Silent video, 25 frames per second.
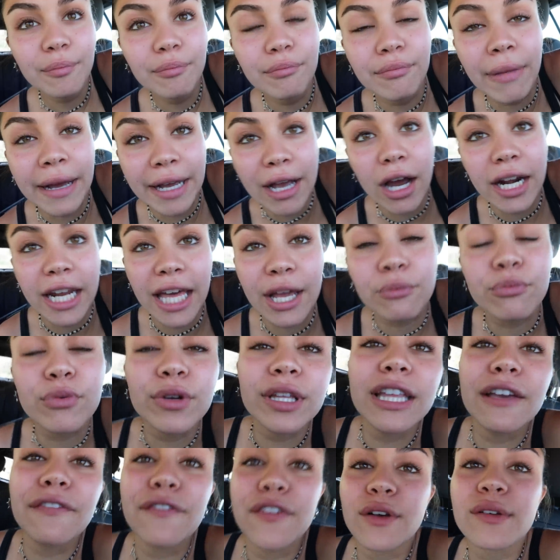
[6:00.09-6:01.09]
My God, it
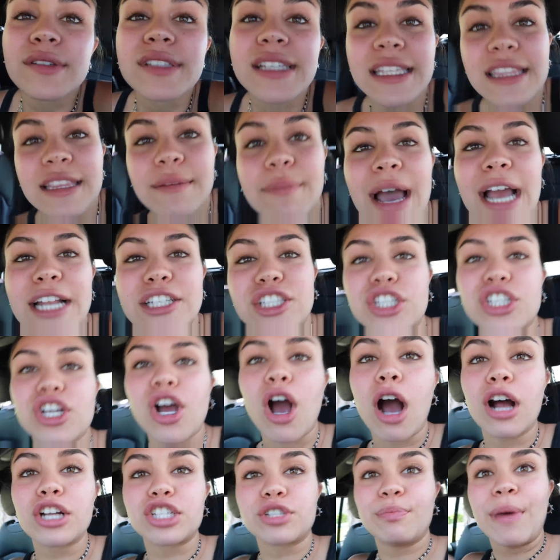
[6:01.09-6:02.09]
really feels like the magic
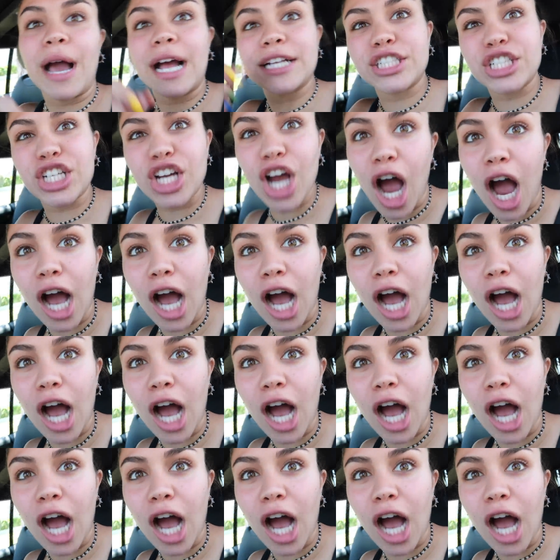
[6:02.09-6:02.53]
conch. Magic